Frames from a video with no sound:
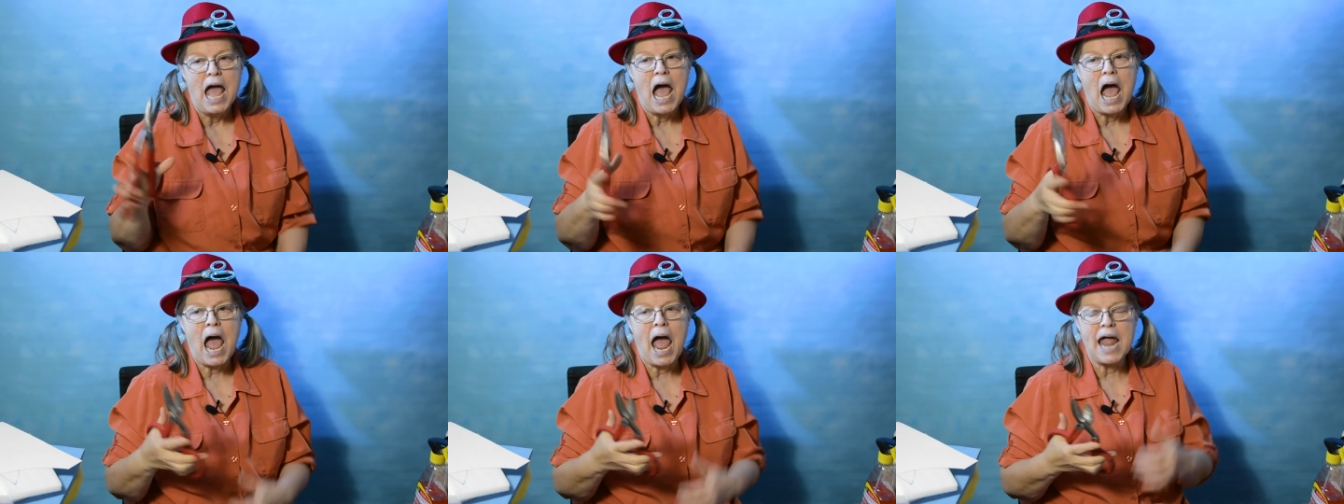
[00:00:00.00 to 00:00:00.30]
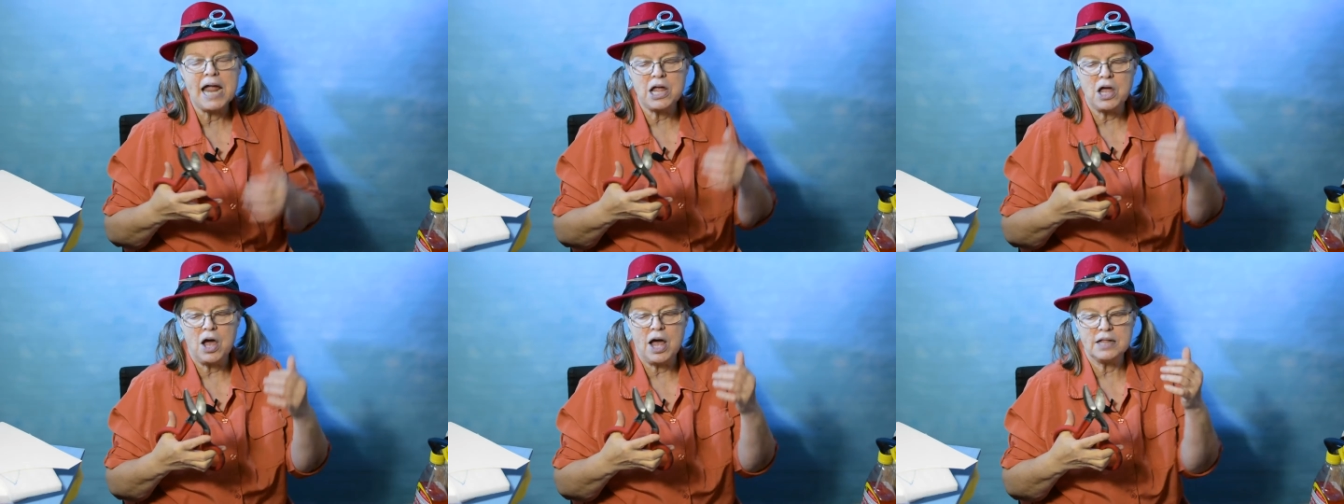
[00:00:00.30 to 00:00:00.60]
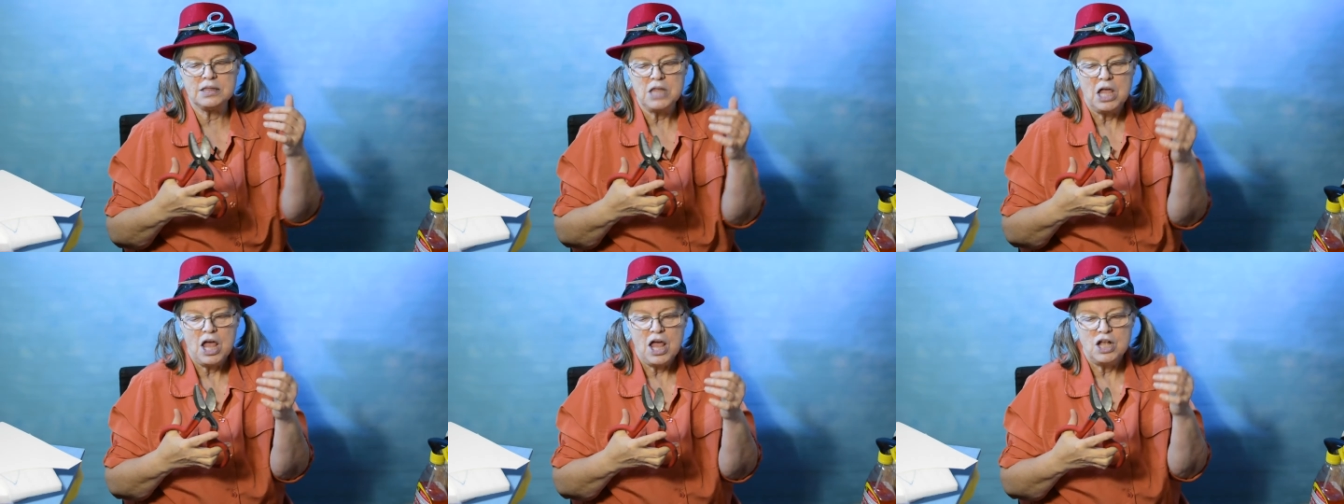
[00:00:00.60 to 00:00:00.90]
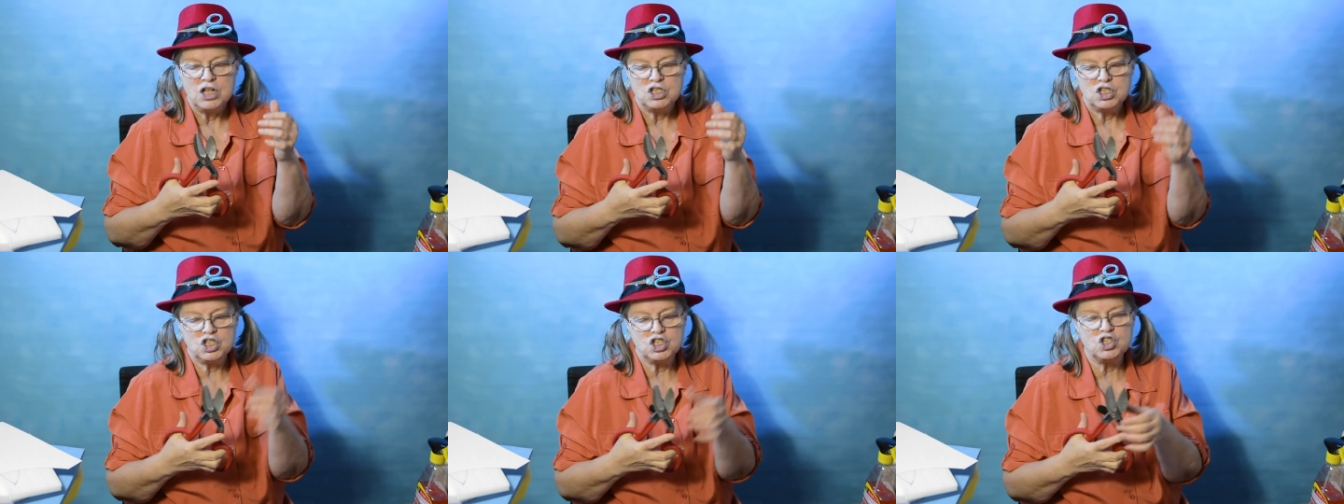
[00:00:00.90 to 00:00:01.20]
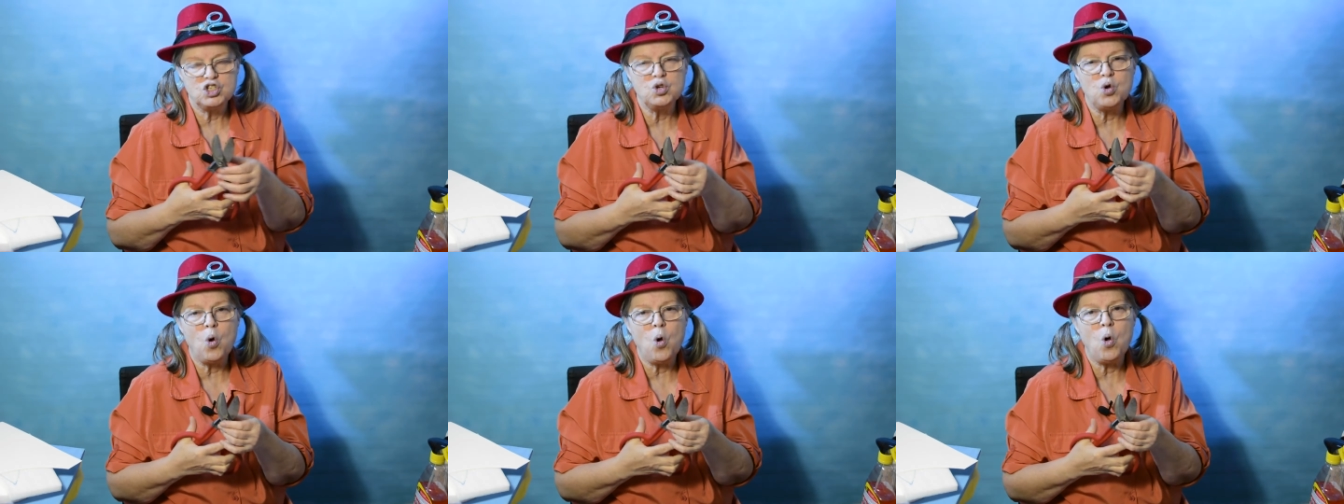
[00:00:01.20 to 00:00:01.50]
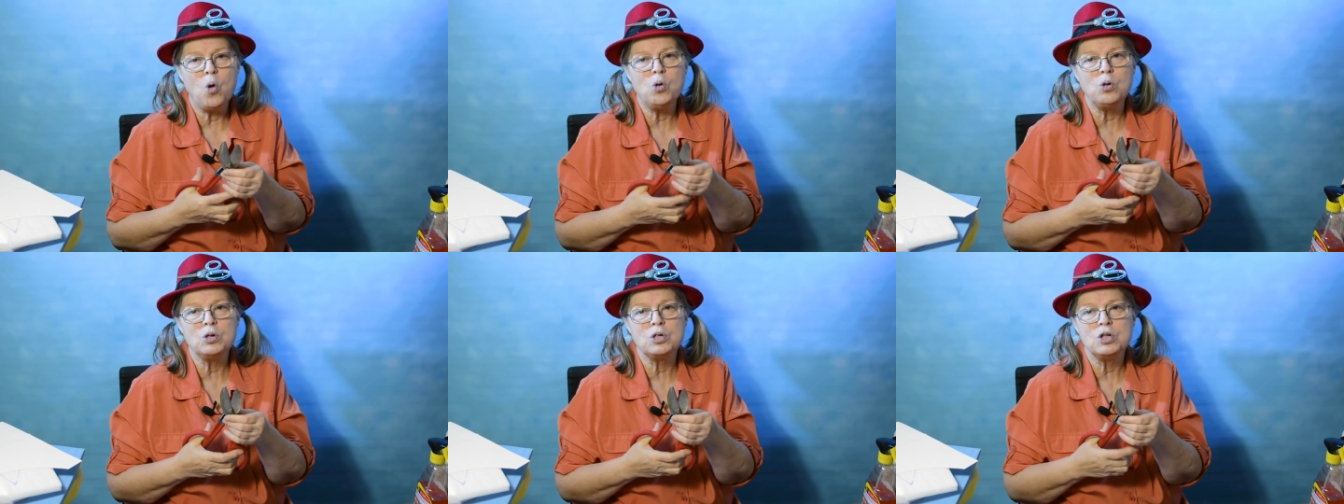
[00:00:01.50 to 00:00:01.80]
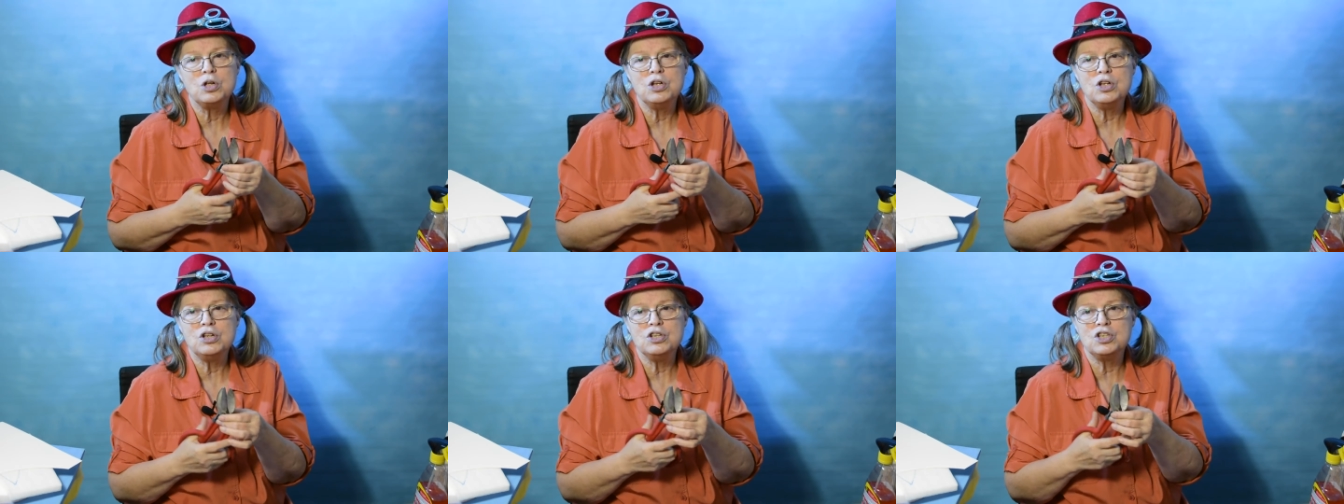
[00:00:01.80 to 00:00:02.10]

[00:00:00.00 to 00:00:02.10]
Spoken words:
I cut sole,